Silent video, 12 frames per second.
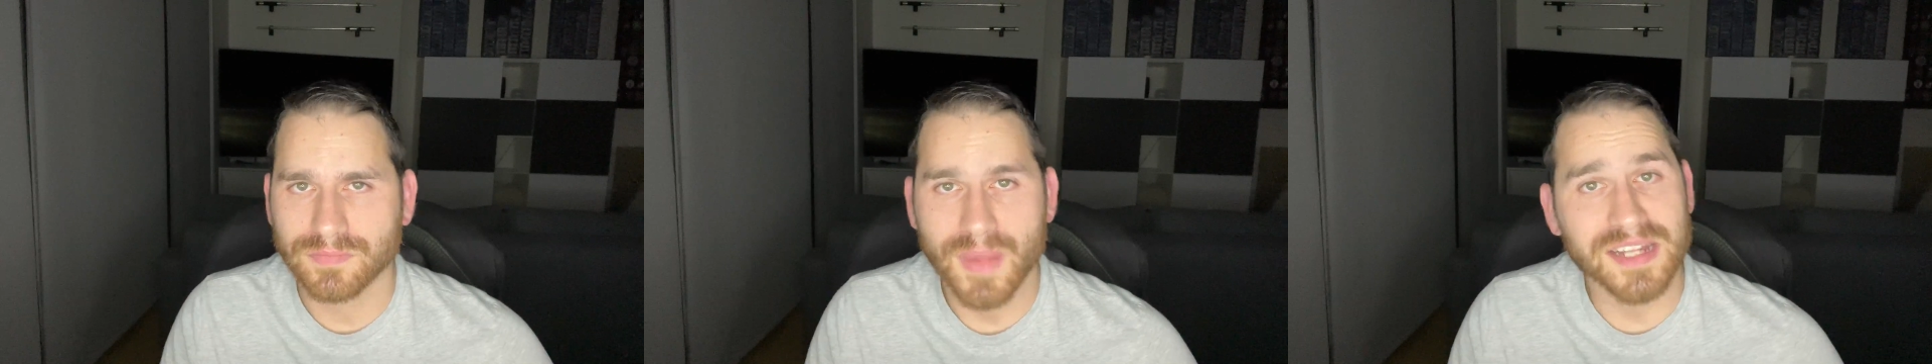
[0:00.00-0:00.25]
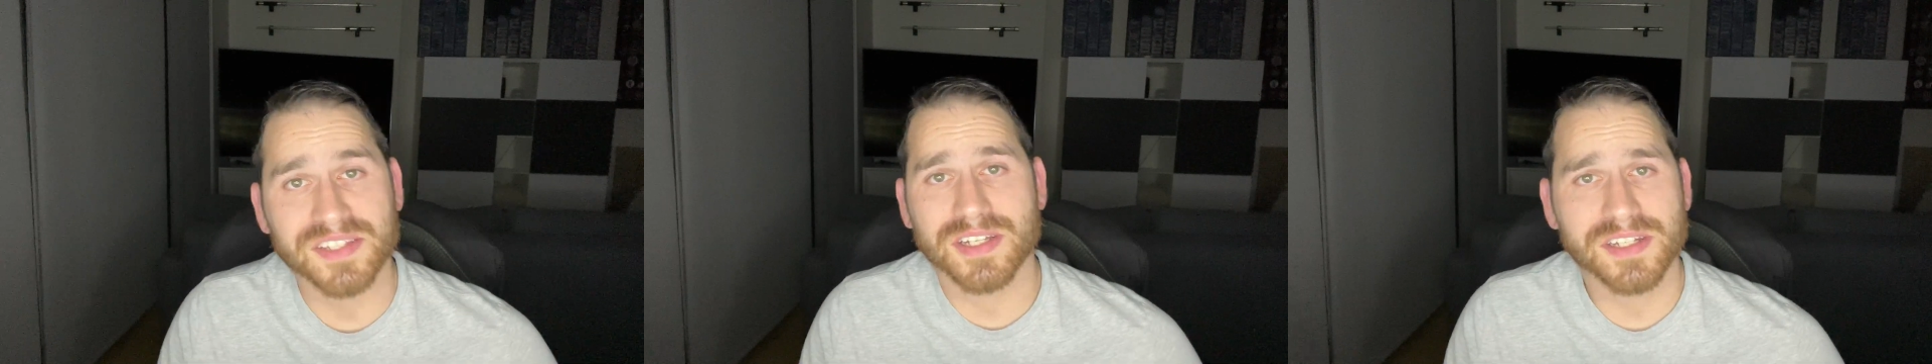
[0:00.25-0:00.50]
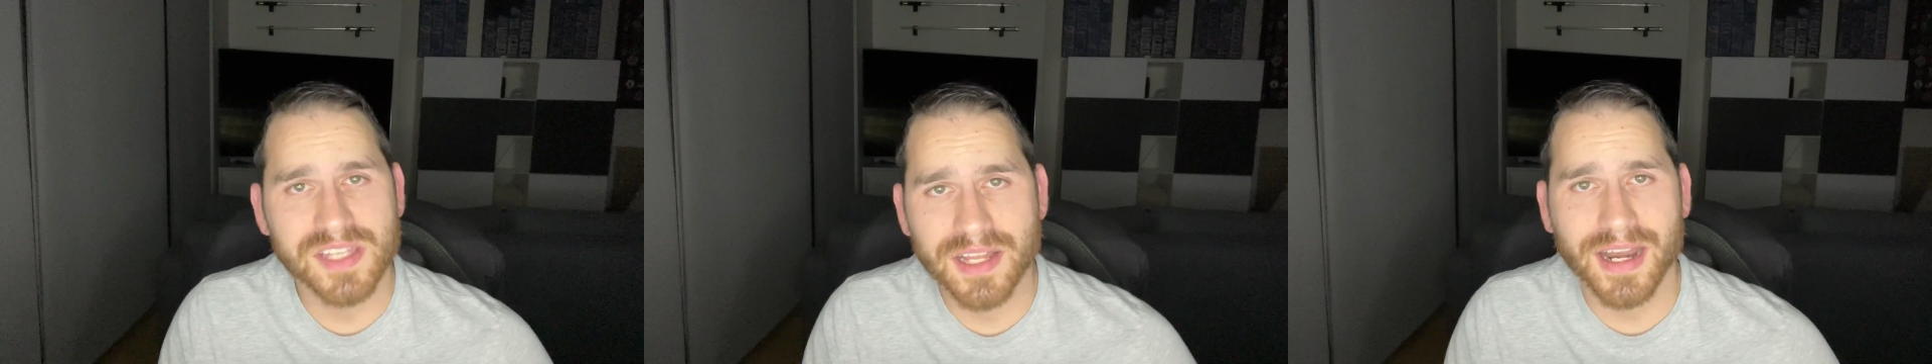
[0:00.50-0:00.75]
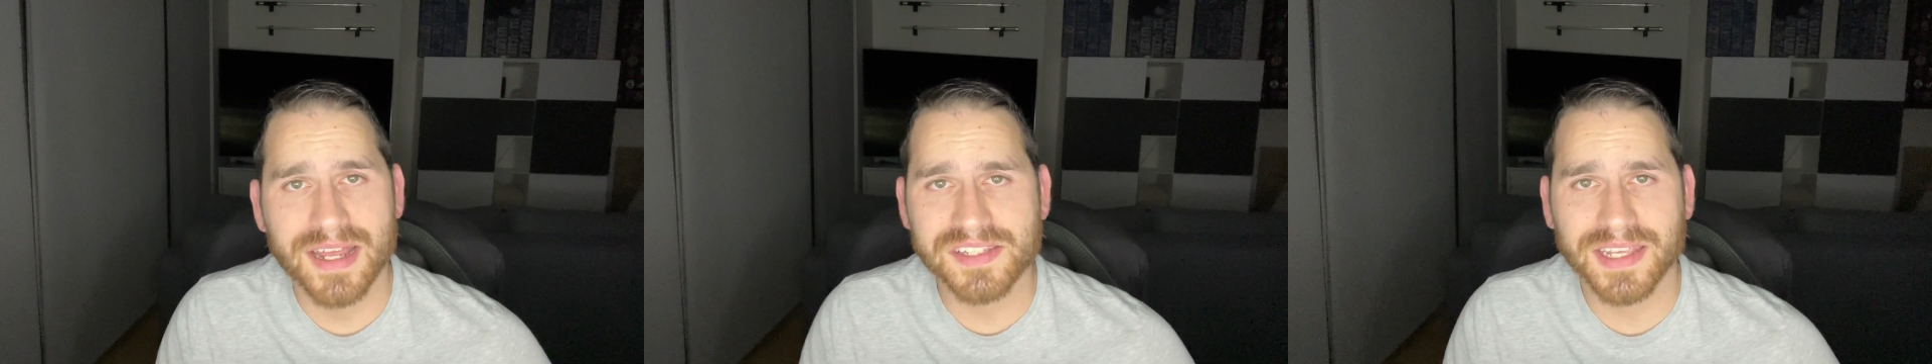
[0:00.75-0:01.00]
And since then,
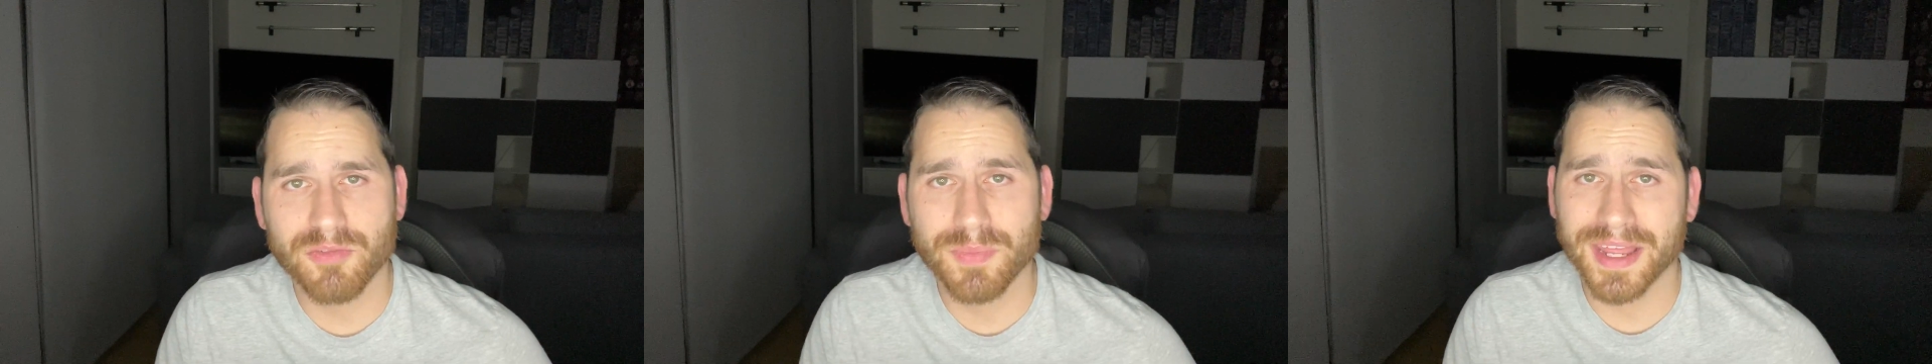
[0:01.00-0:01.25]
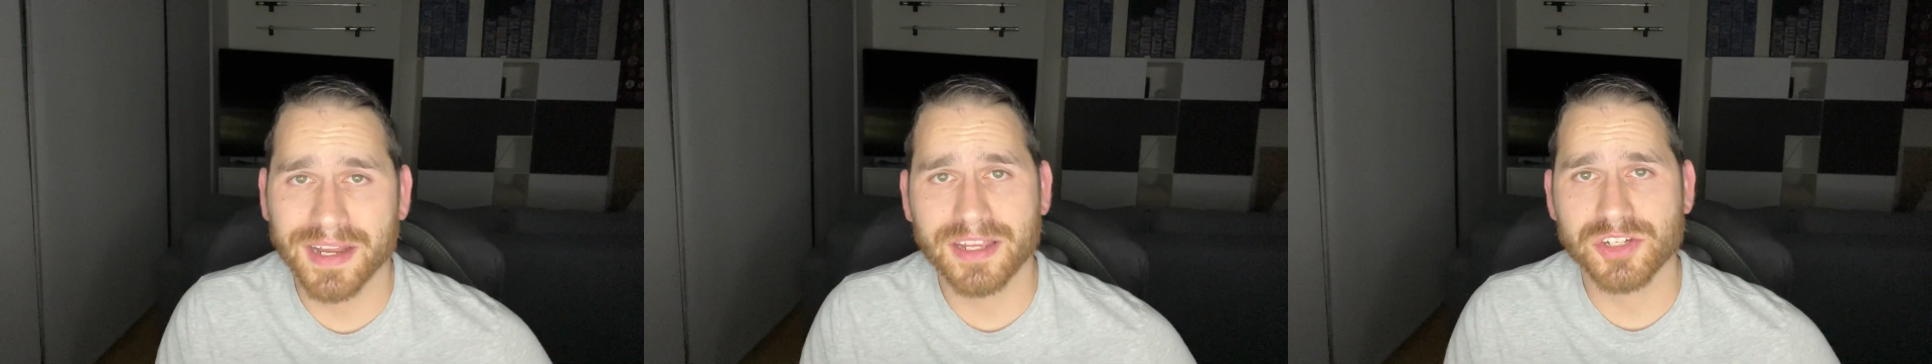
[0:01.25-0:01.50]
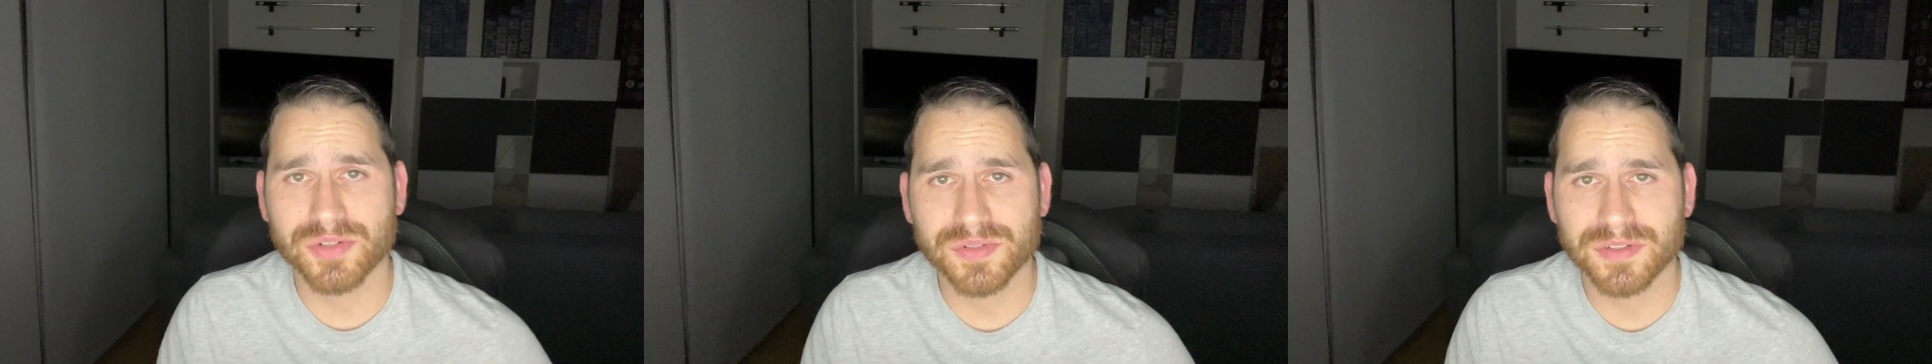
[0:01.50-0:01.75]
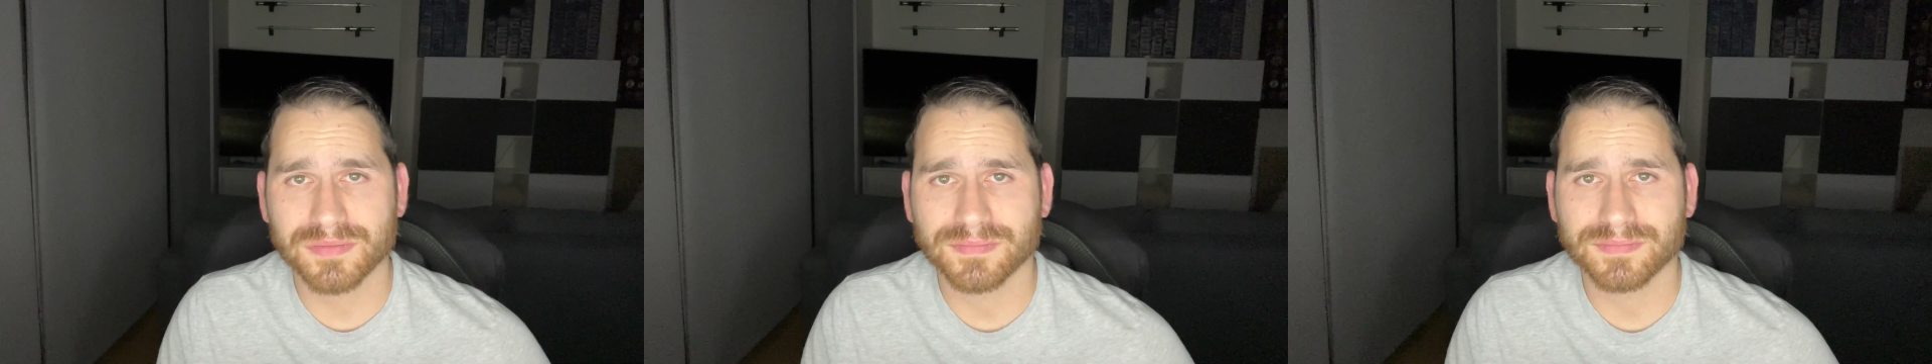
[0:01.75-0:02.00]
it hasn't given me any issues.